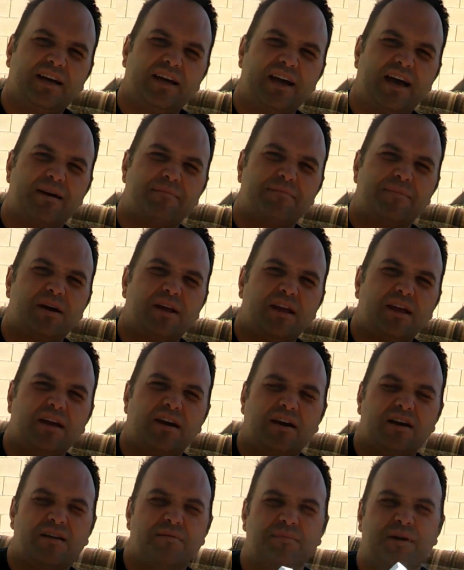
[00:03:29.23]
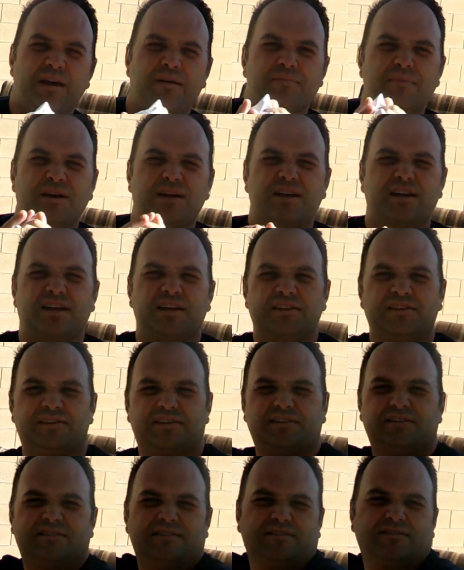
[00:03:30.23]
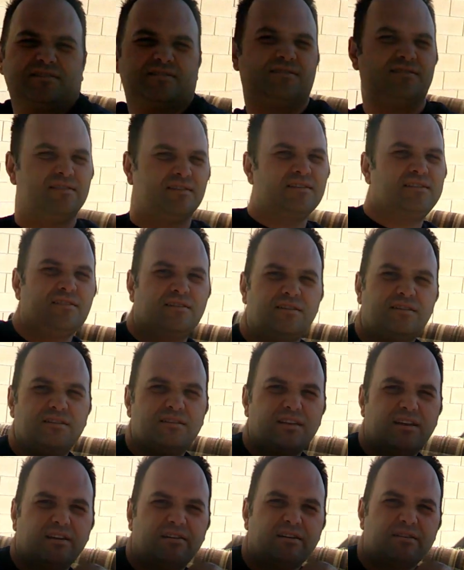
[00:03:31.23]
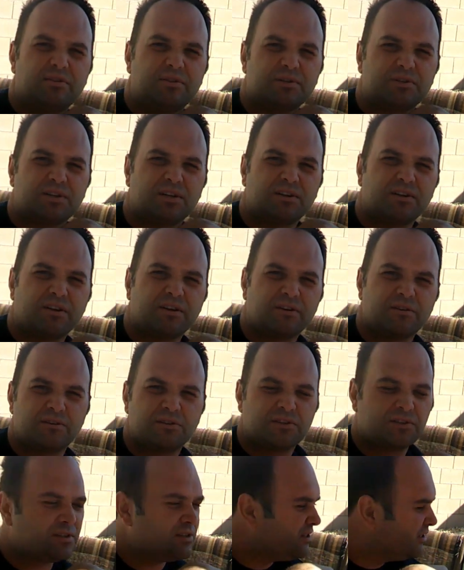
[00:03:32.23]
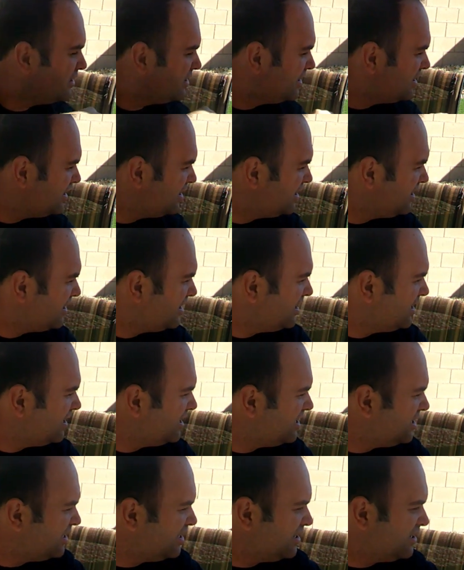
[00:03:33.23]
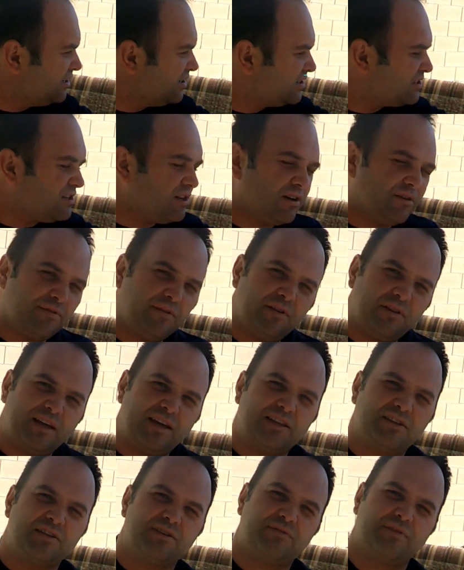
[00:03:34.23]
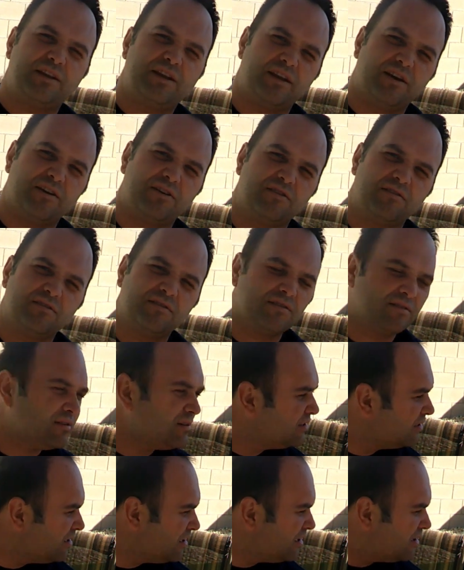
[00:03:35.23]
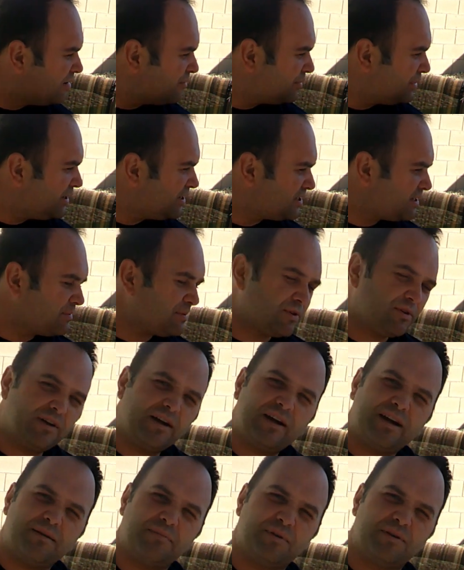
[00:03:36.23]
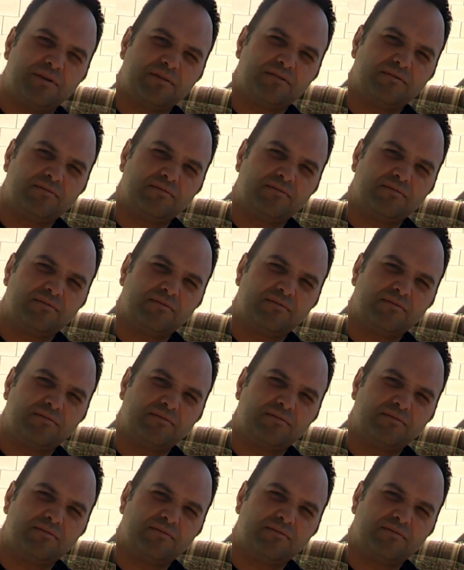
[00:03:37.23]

what. Got money on my mind however the song goes. So if you like this video, please subscribe